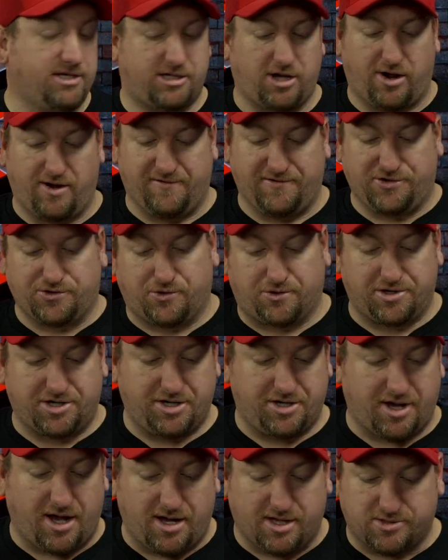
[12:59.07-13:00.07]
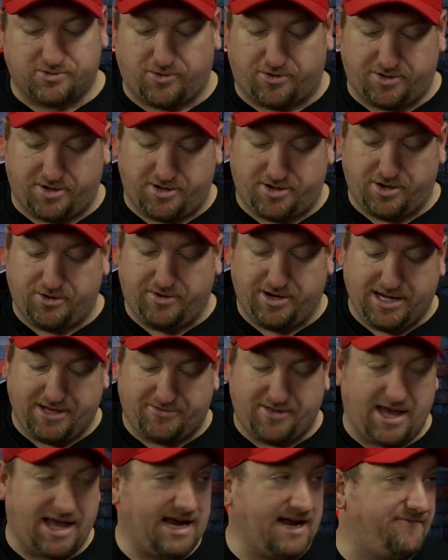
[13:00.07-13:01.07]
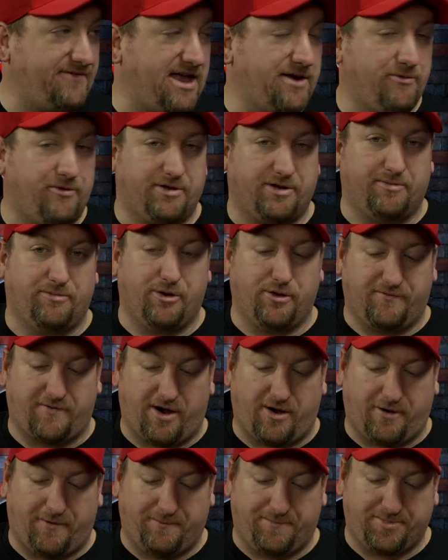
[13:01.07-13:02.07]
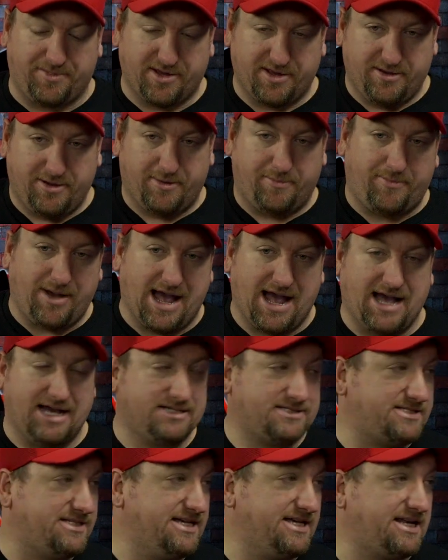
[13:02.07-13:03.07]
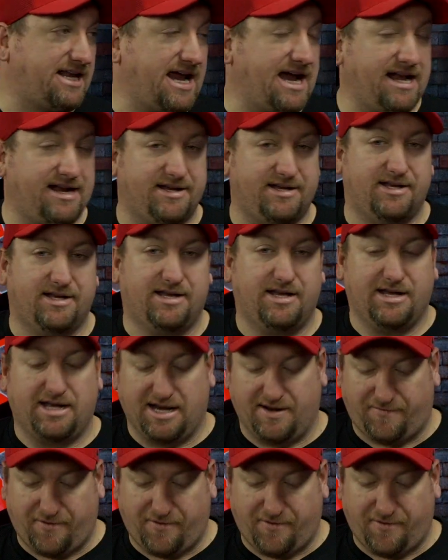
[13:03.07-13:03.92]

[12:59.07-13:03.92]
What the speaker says: So if Georgia does want to do anything, if they want to move on past Atlanta, if